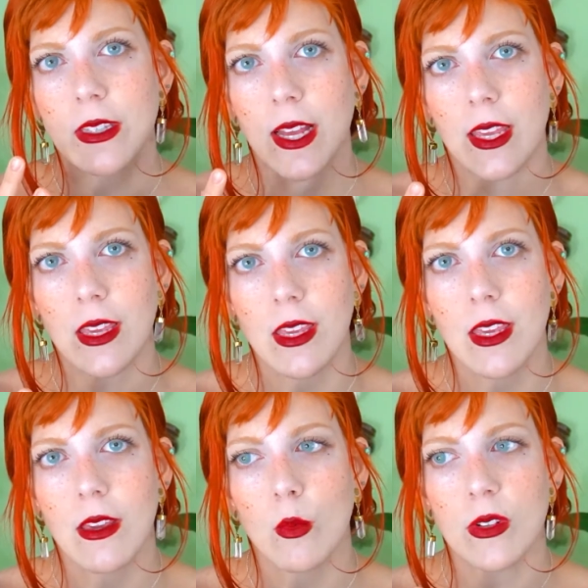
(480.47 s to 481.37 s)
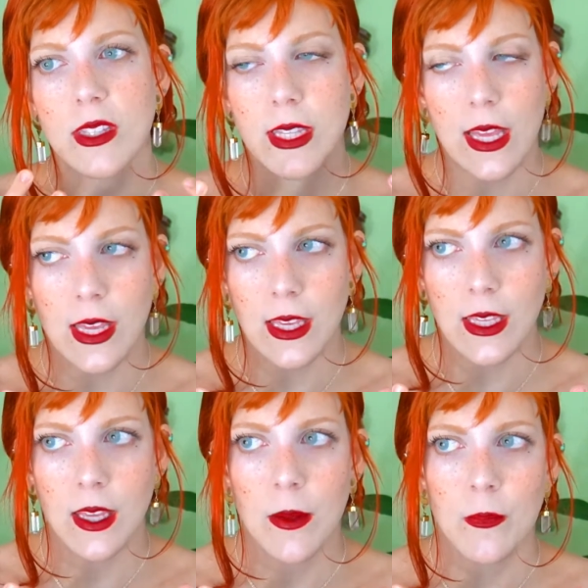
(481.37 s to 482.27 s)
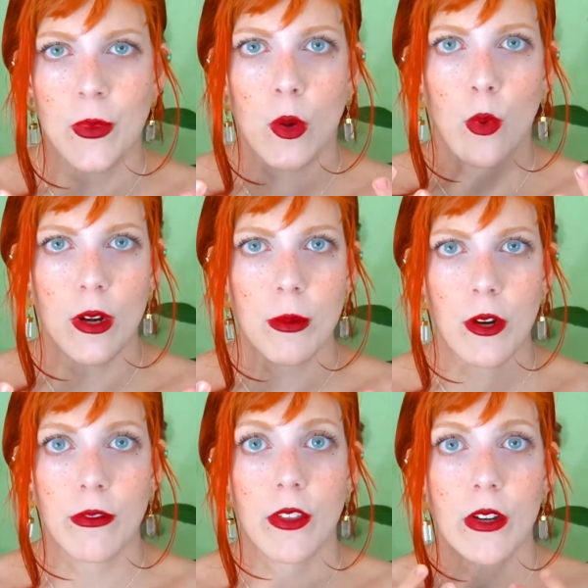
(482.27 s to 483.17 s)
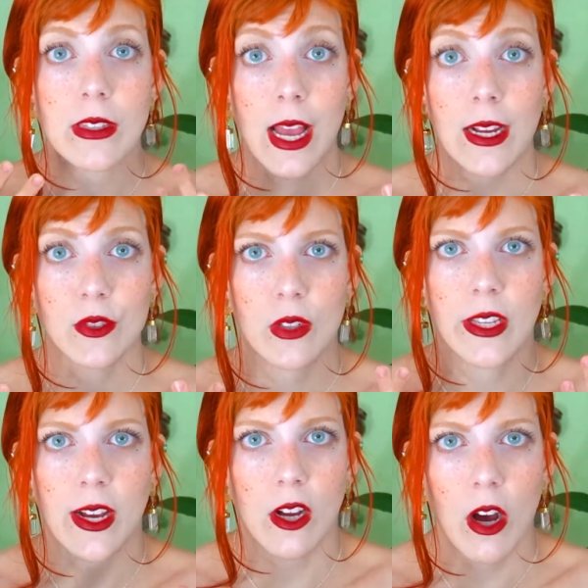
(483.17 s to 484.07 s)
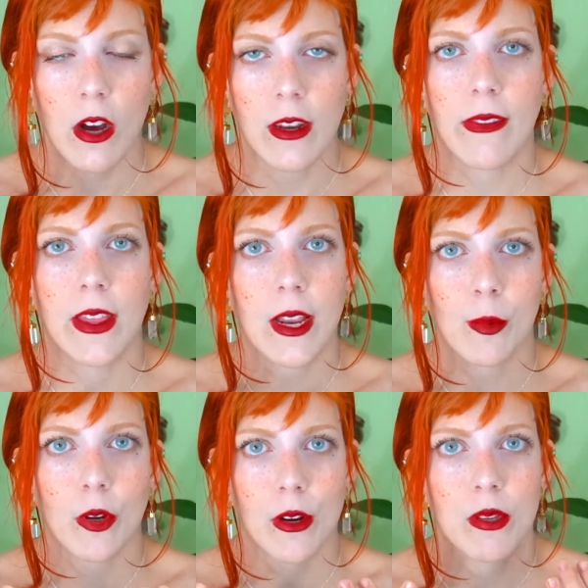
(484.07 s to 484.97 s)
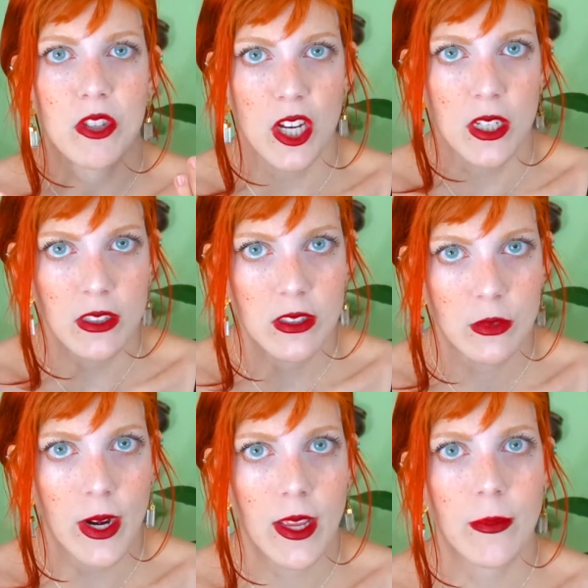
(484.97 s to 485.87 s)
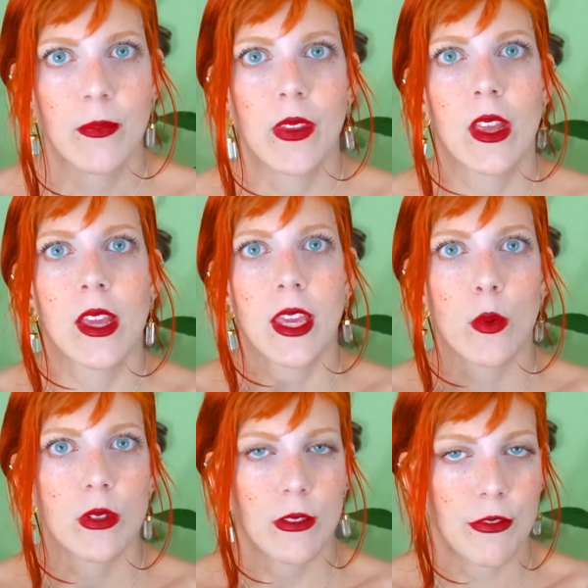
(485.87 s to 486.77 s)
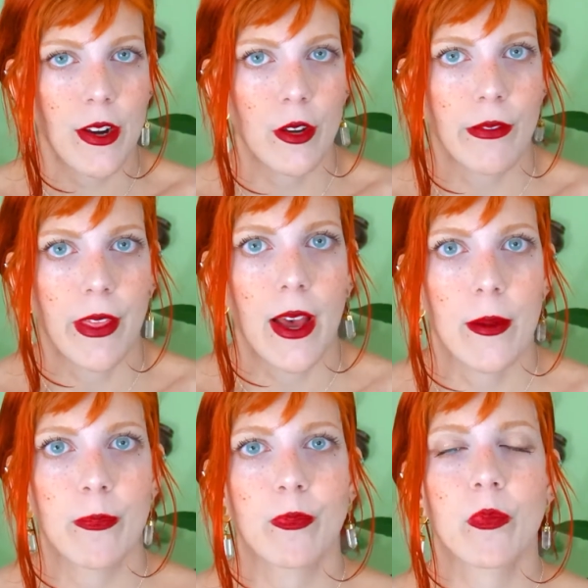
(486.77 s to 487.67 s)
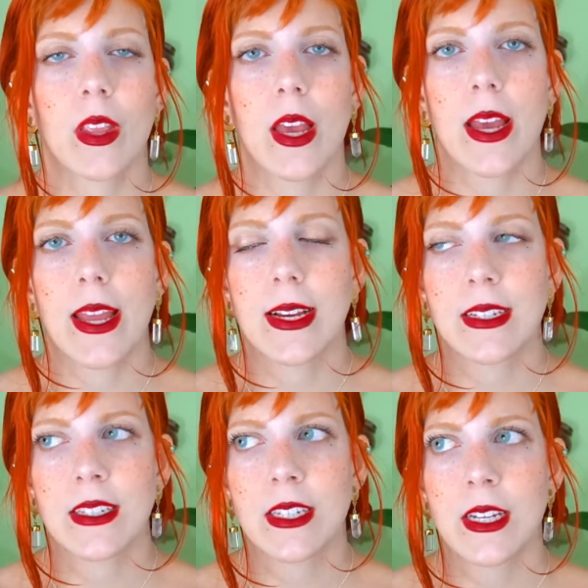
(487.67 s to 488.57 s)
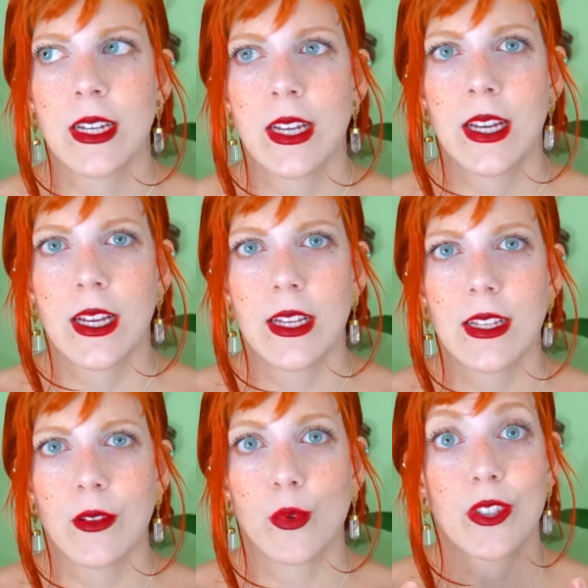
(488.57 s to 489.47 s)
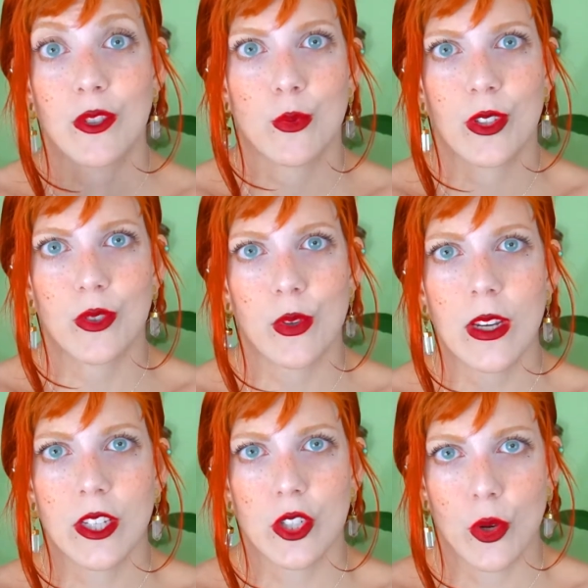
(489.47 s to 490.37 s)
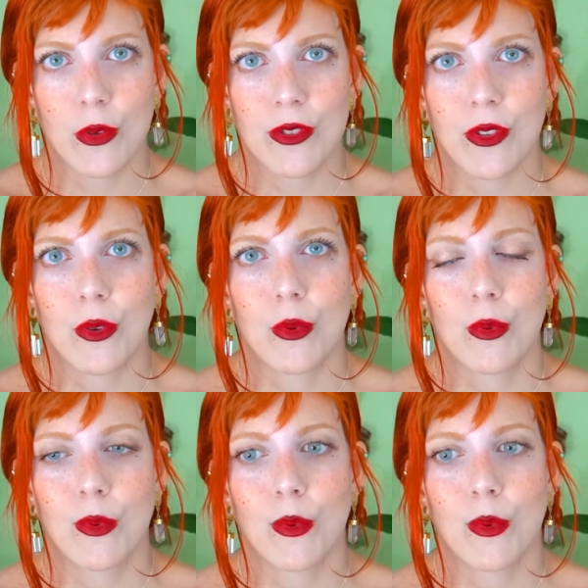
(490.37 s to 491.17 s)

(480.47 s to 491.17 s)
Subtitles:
that he was thinking, what about if there is actually a God and then I'm gonna be judged, right? He was afraid of that. And which really shows you